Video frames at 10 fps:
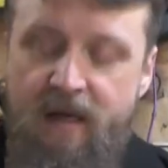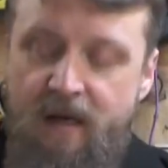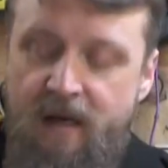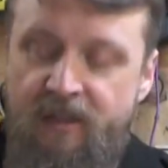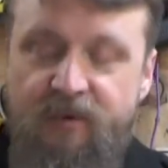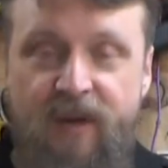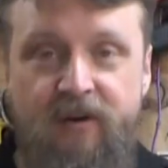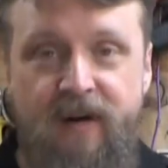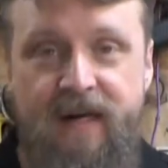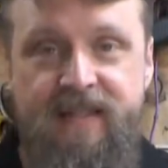
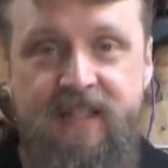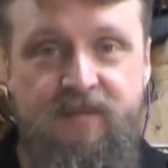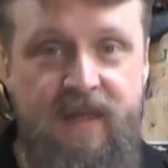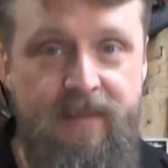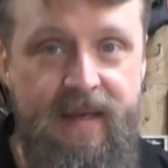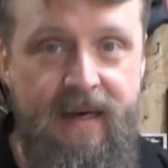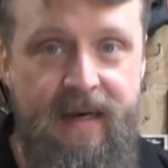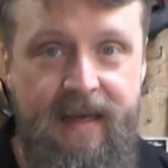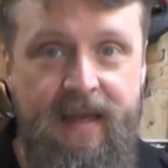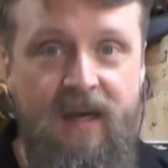396
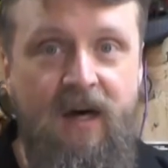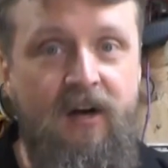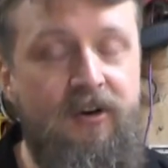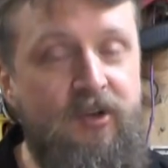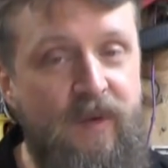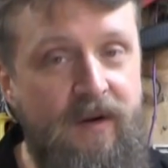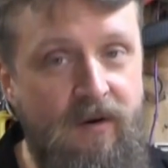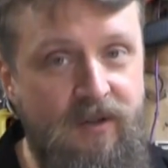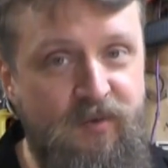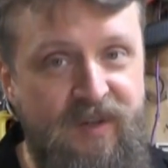ppi, 120
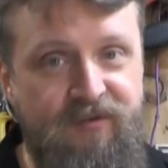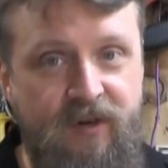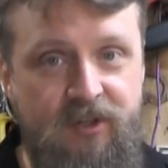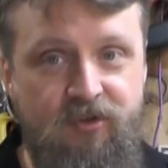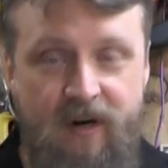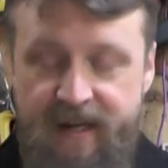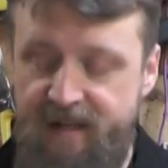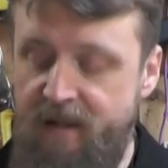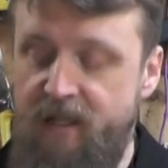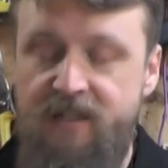hertz refresh rate.